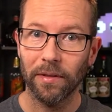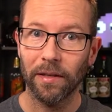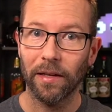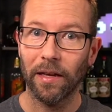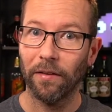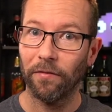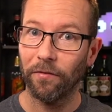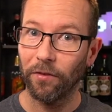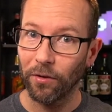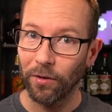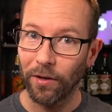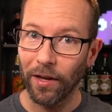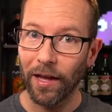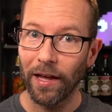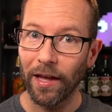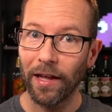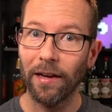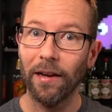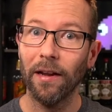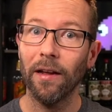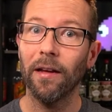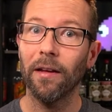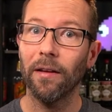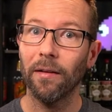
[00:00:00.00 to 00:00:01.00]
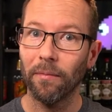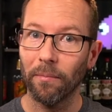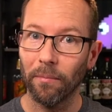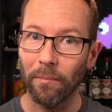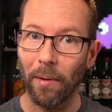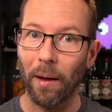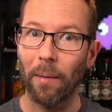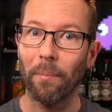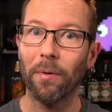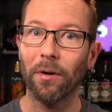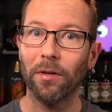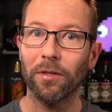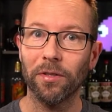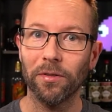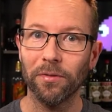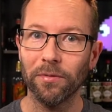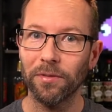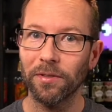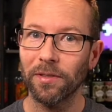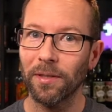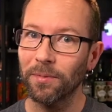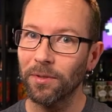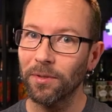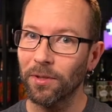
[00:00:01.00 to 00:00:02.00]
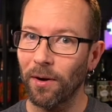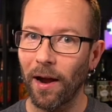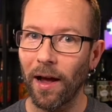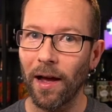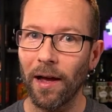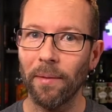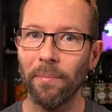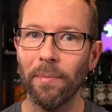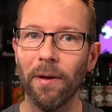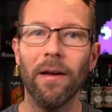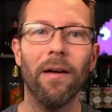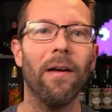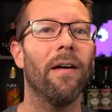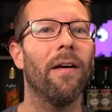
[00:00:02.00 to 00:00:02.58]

If you did, remember to subscribe.